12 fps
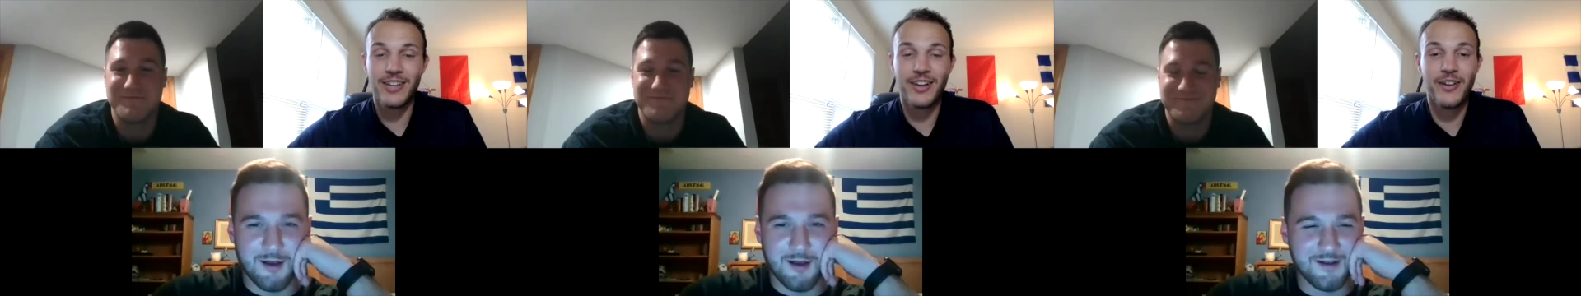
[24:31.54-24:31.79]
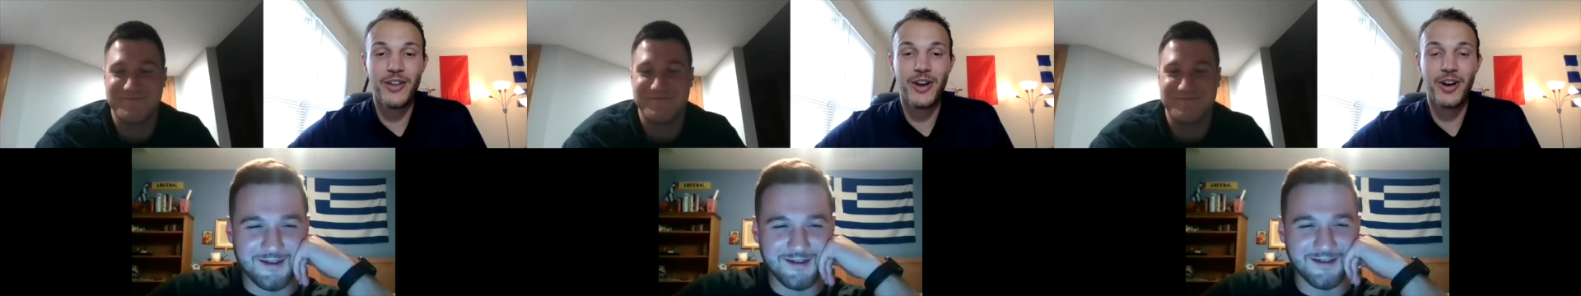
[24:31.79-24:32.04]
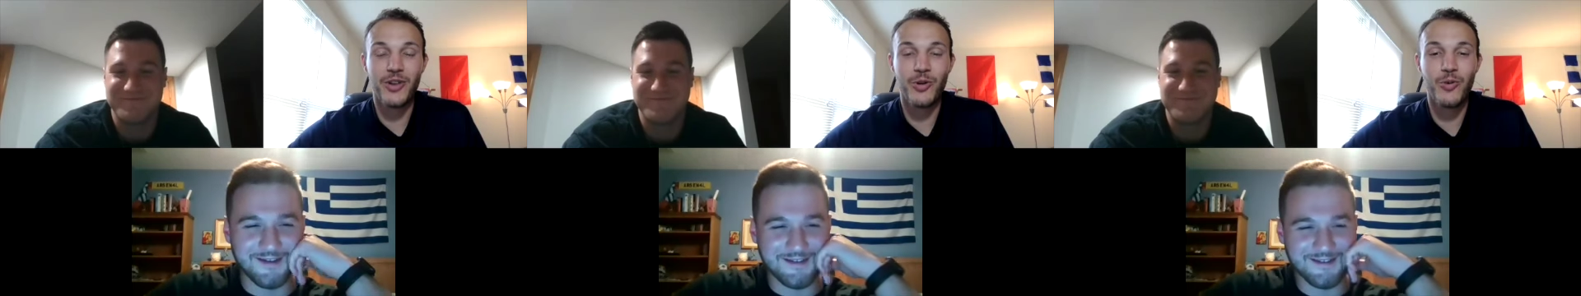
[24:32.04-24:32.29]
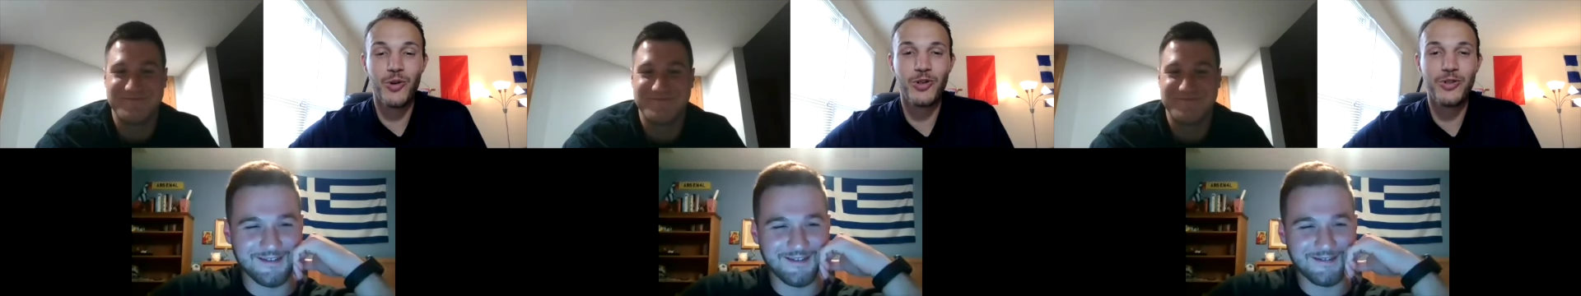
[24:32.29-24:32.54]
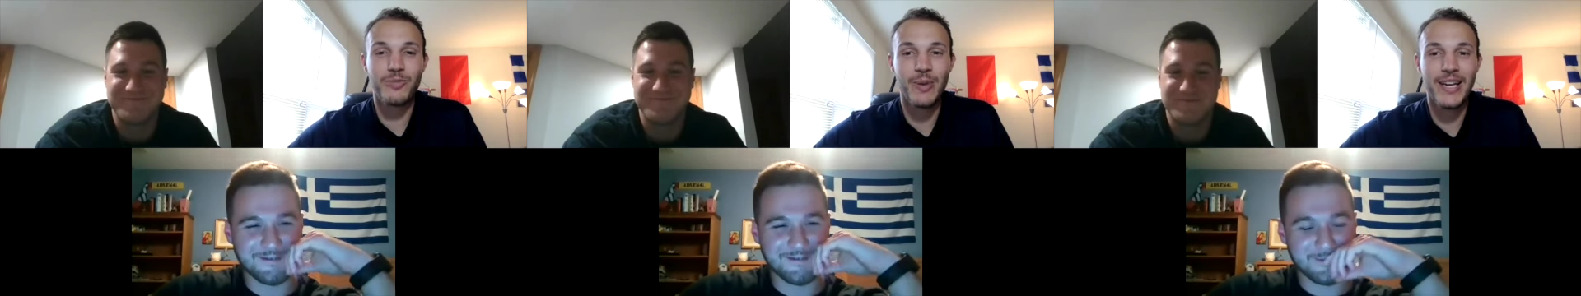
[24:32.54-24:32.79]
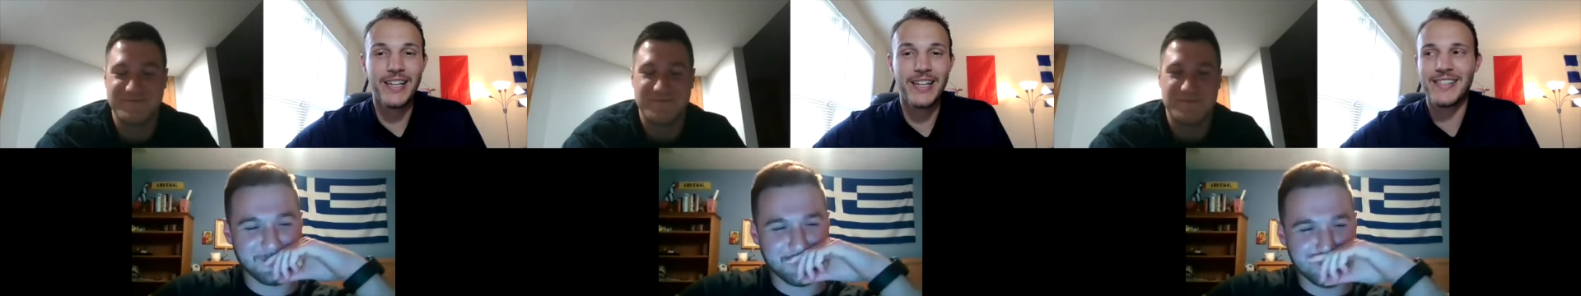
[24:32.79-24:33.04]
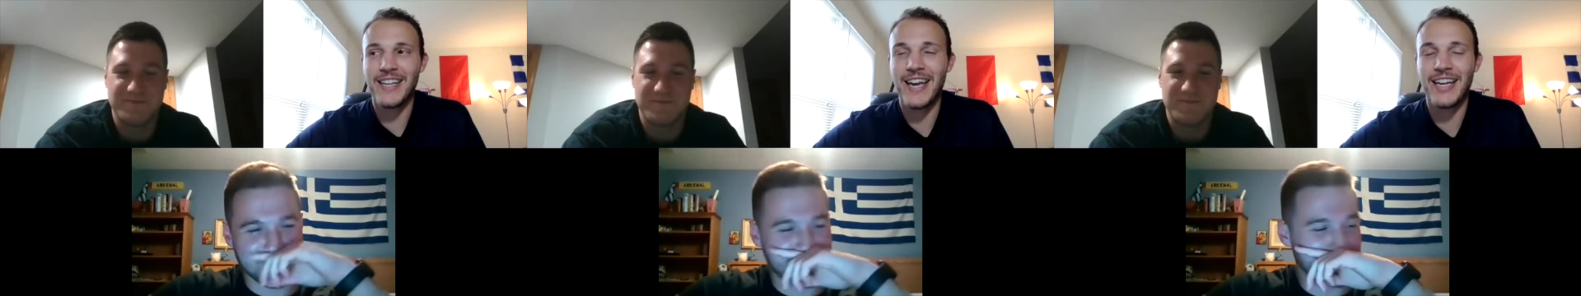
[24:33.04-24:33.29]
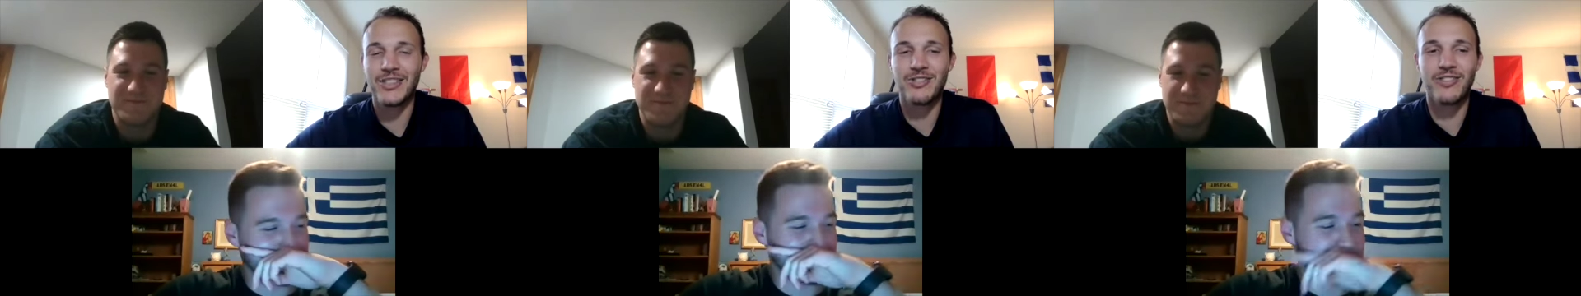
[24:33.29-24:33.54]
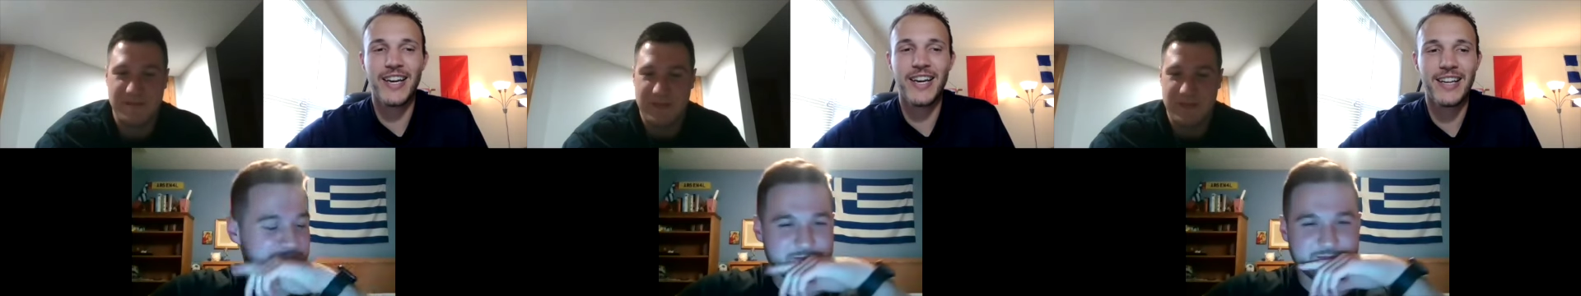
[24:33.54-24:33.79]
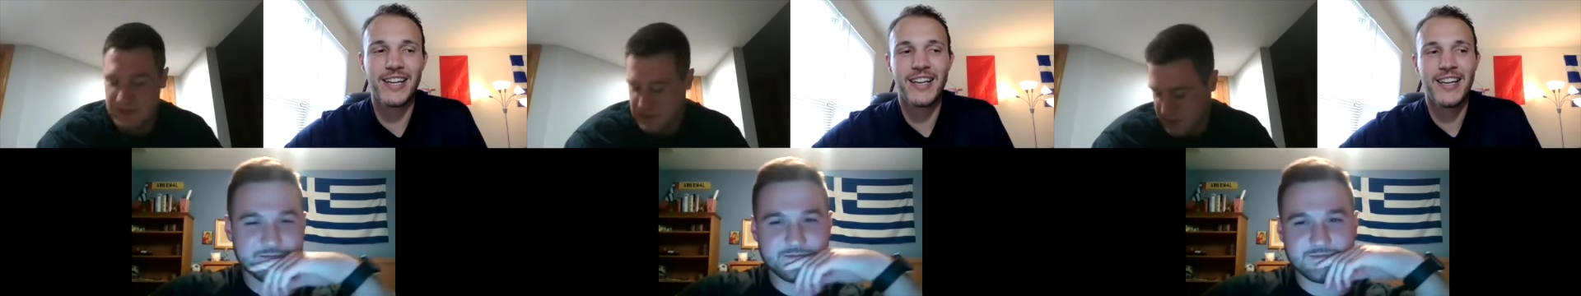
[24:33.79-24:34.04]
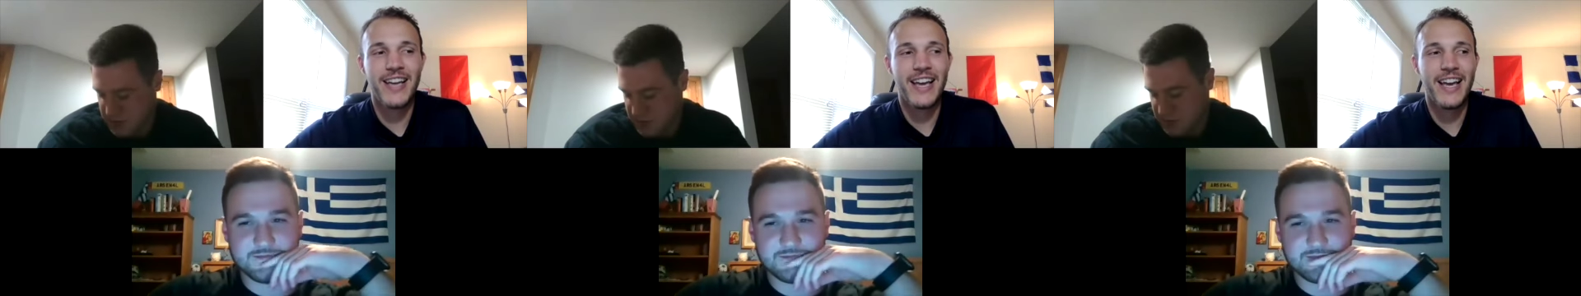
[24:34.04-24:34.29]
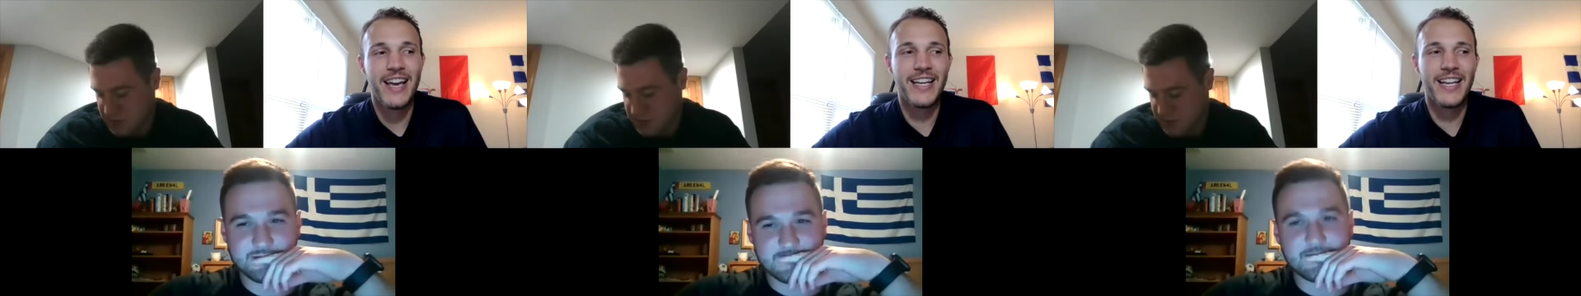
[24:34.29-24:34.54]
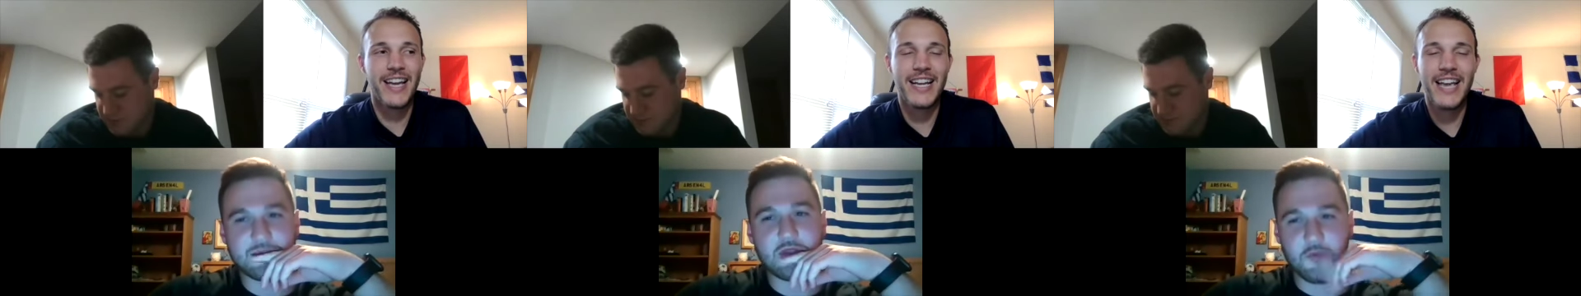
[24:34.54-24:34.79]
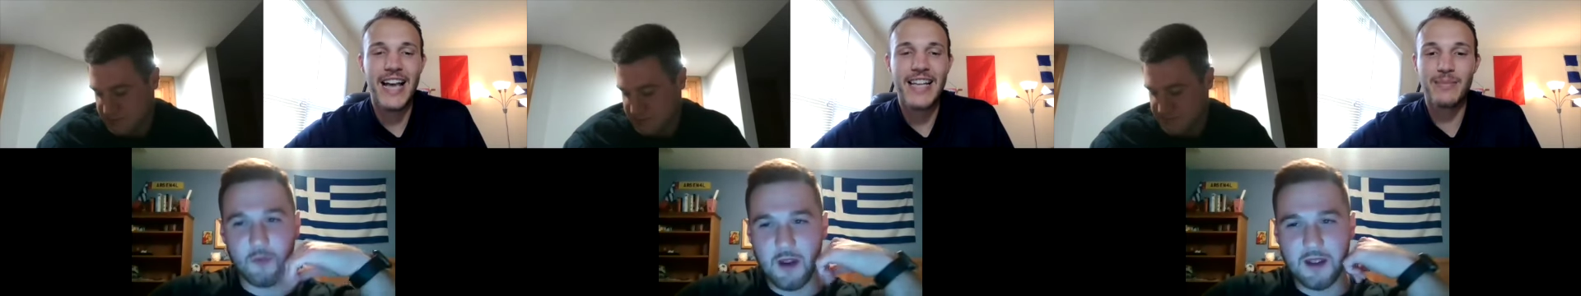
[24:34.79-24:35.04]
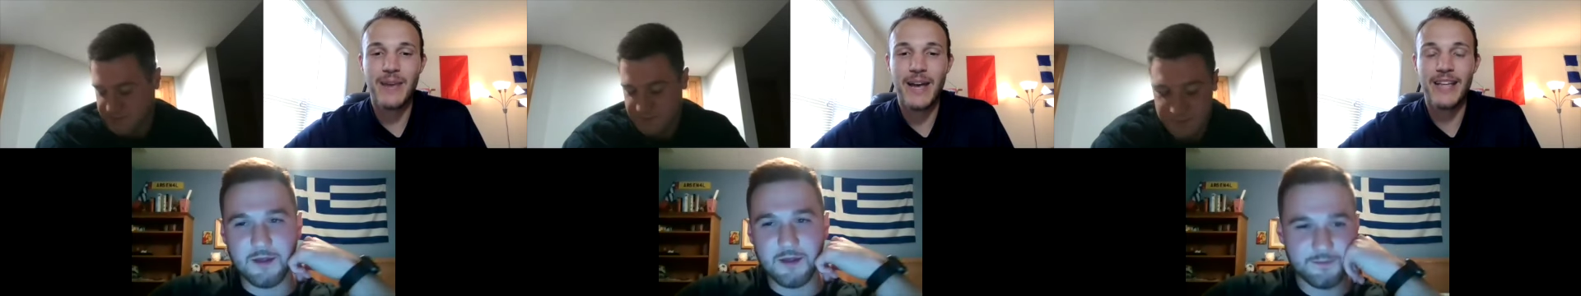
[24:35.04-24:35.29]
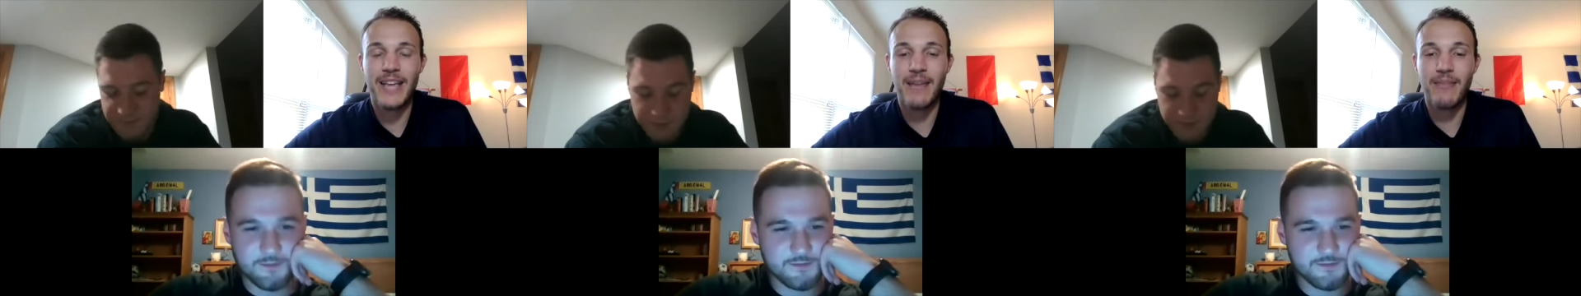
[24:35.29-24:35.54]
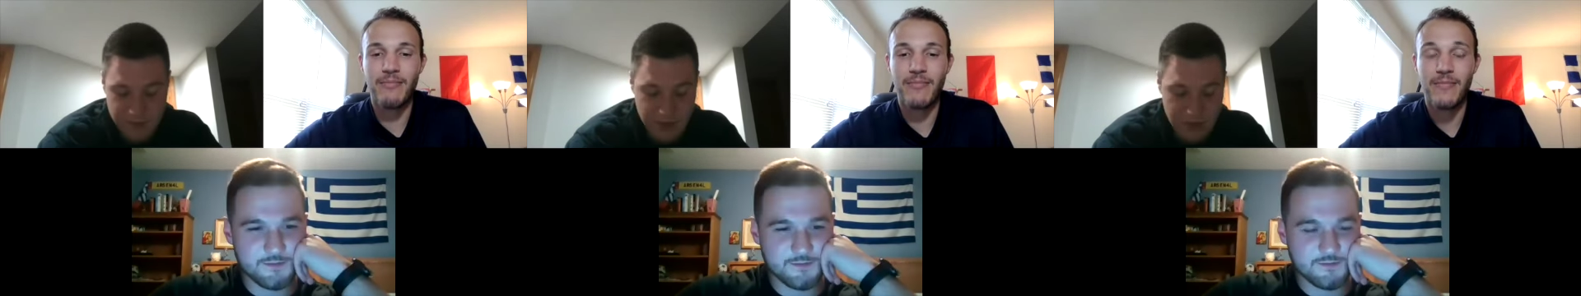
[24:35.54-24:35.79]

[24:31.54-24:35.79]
Speaker 1: there on the, on the world's biggest stage, like, and and he has a bad game.